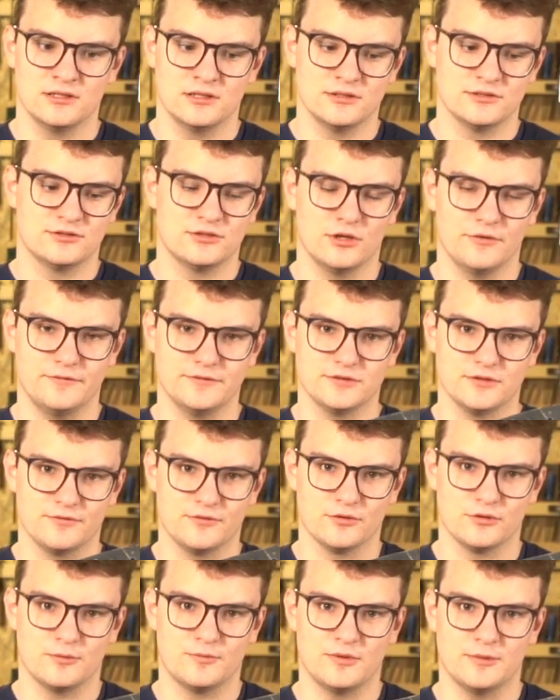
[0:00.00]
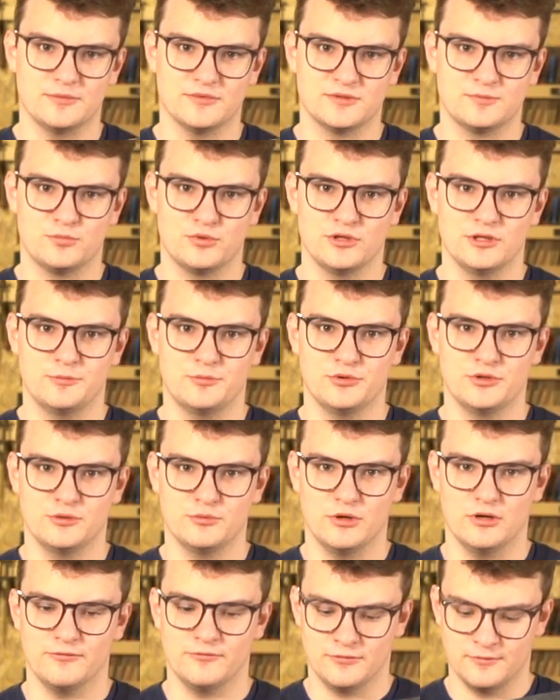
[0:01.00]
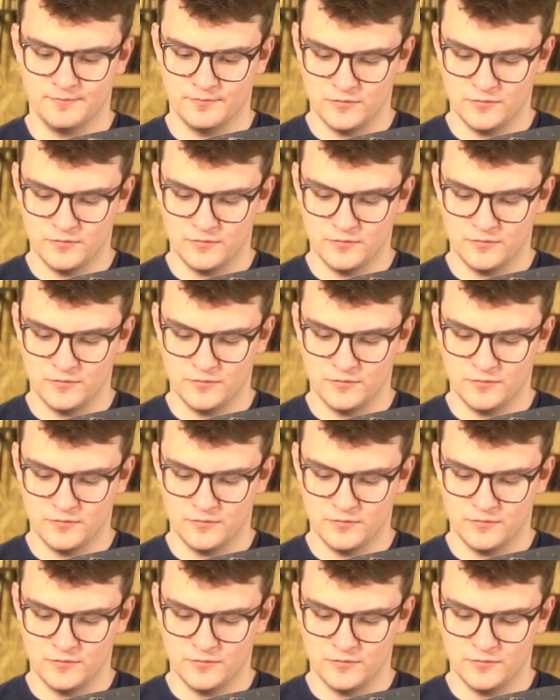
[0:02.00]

surface of the grip tape is pretty rough.